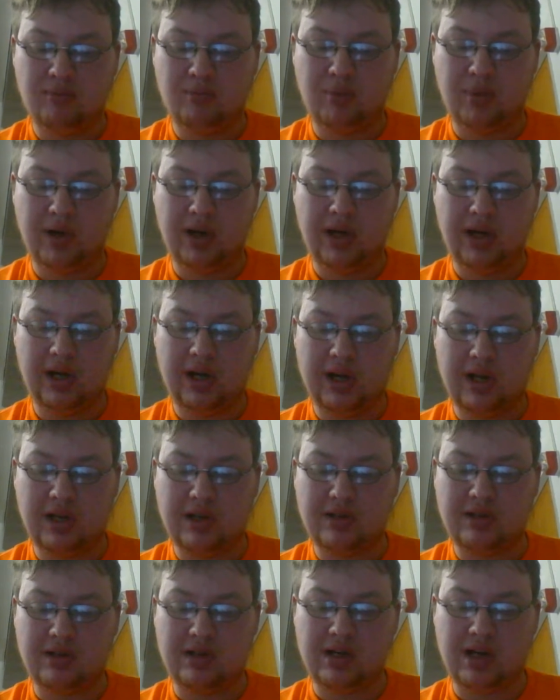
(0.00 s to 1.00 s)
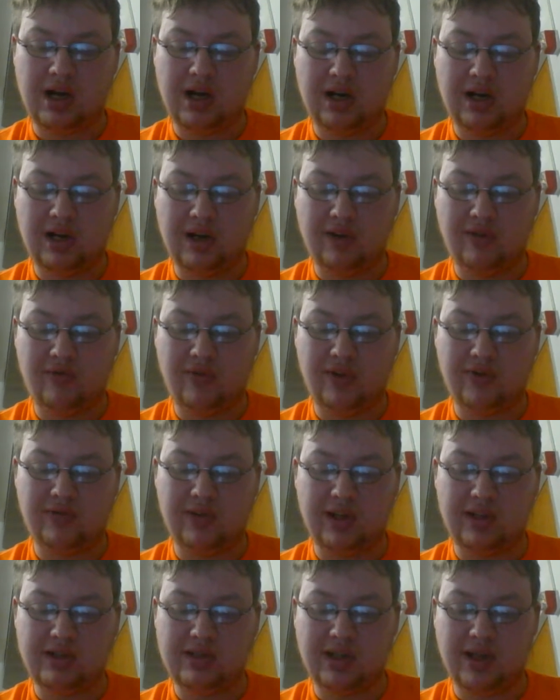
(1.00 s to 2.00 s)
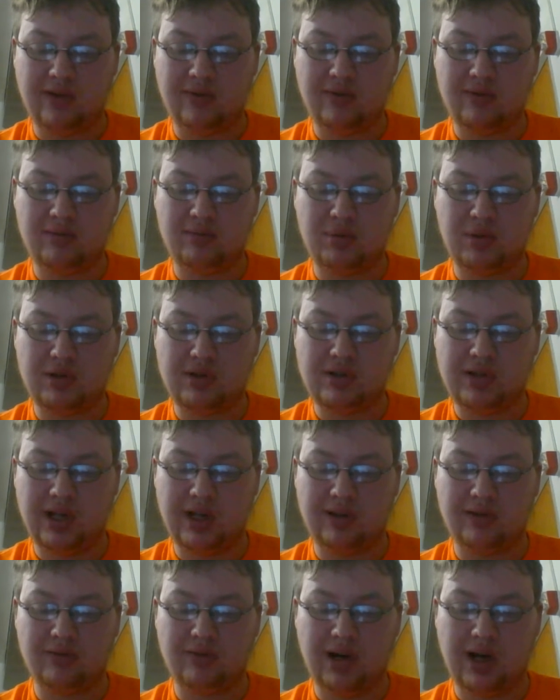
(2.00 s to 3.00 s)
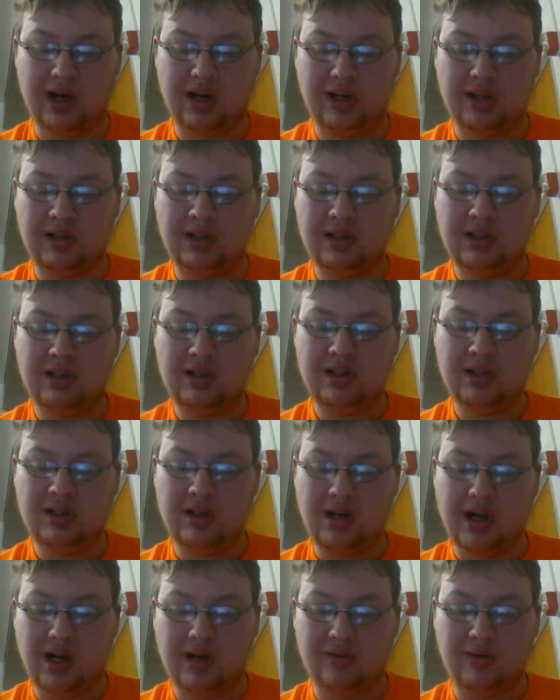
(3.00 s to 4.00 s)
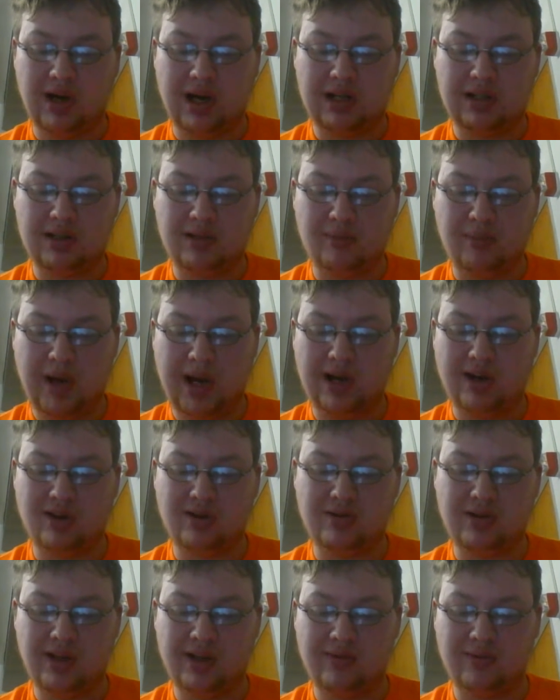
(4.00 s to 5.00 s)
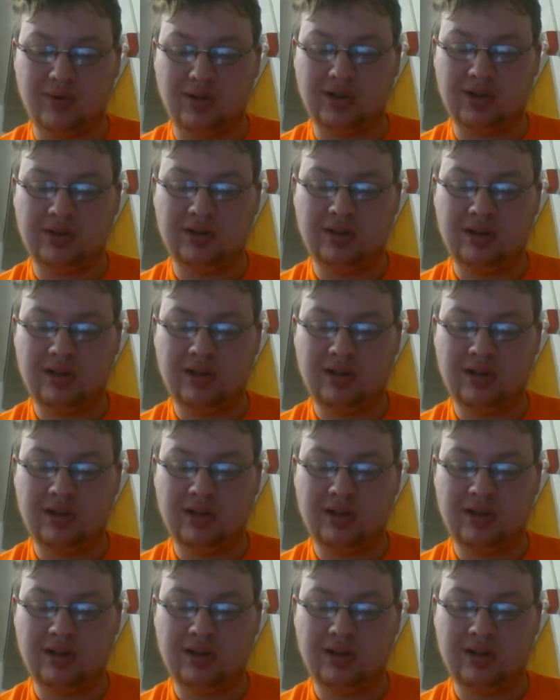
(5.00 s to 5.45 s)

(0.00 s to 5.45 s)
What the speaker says: but it is not a 57% run on Rotten Tomatoes either.